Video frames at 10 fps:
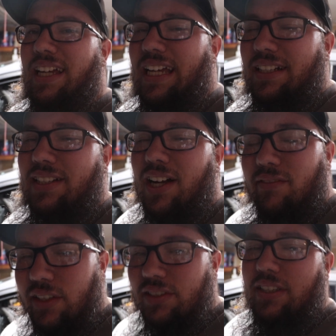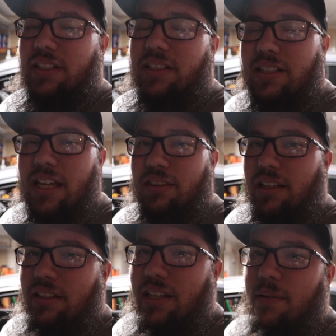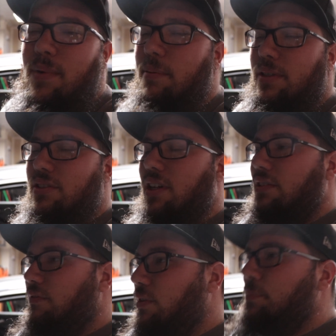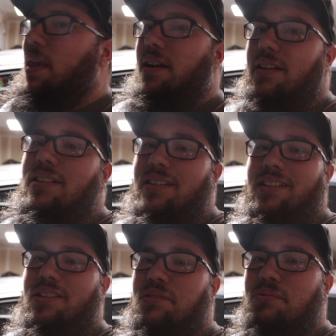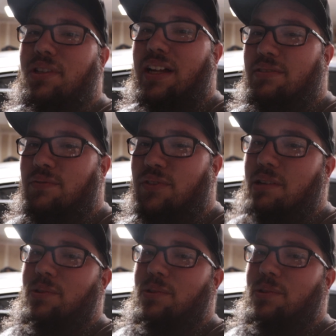and obviously get the downpipe installed, and from there we'll have some fun